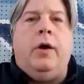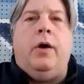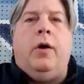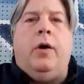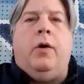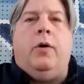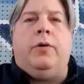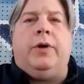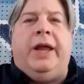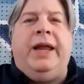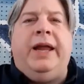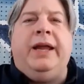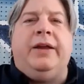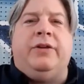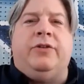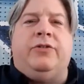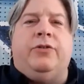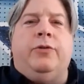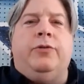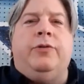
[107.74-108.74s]
Okay,
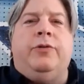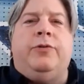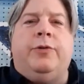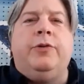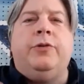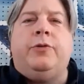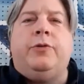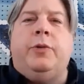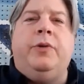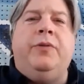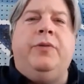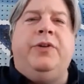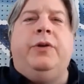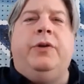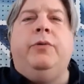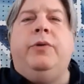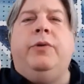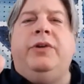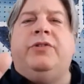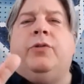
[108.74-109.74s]
so the first
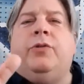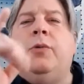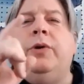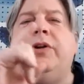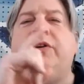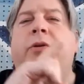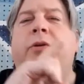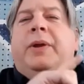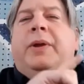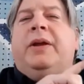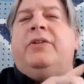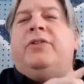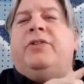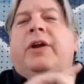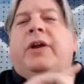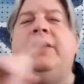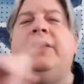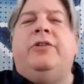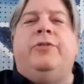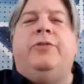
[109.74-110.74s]
review is going to be a
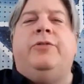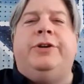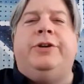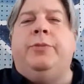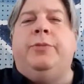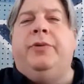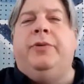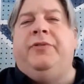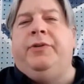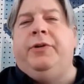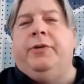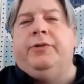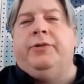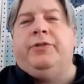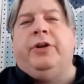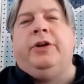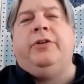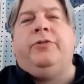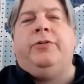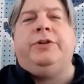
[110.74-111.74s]
science fiction review. A
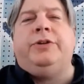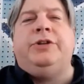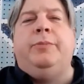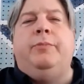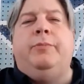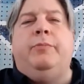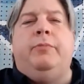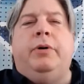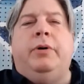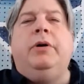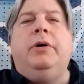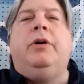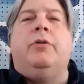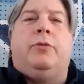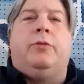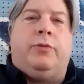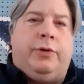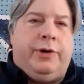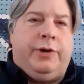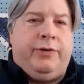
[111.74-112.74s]
science fiction book
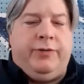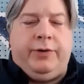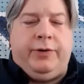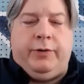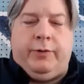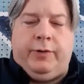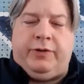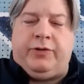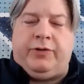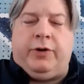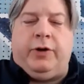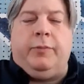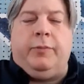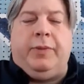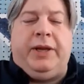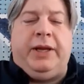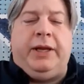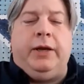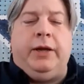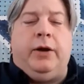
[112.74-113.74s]
review is going to
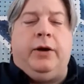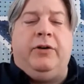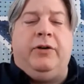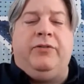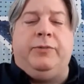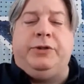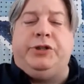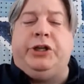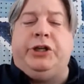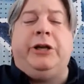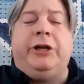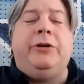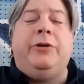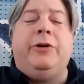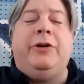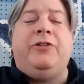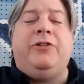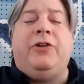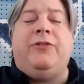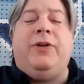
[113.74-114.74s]
be of
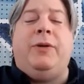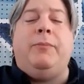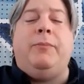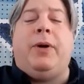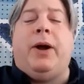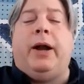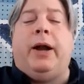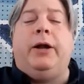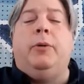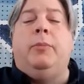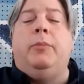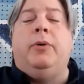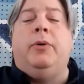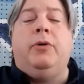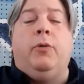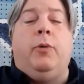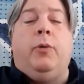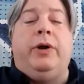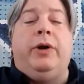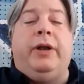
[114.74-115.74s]
Machineries of Empire Book
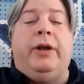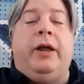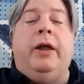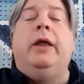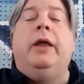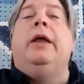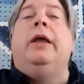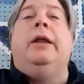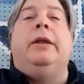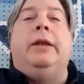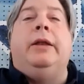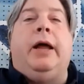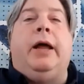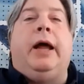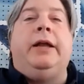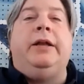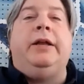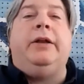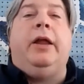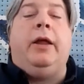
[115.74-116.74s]
1,
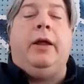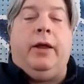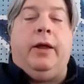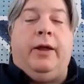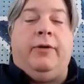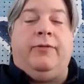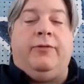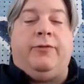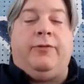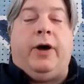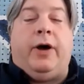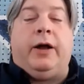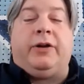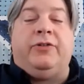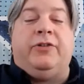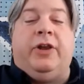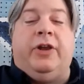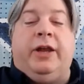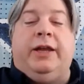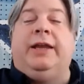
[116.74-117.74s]

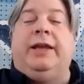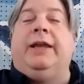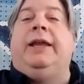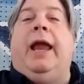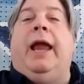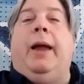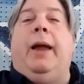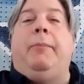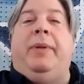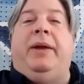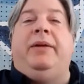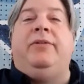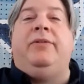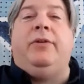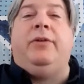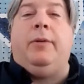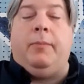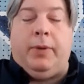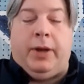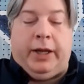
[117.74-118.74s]
Ninefox Gambit
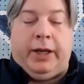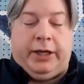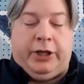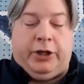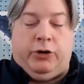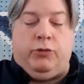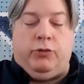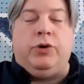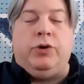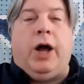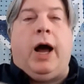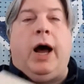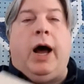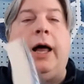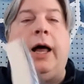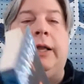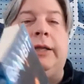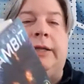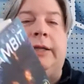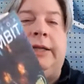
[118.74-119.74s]
by
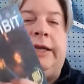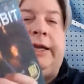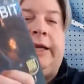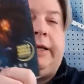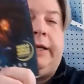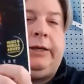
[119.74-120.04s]
Yoon-Ha Lee.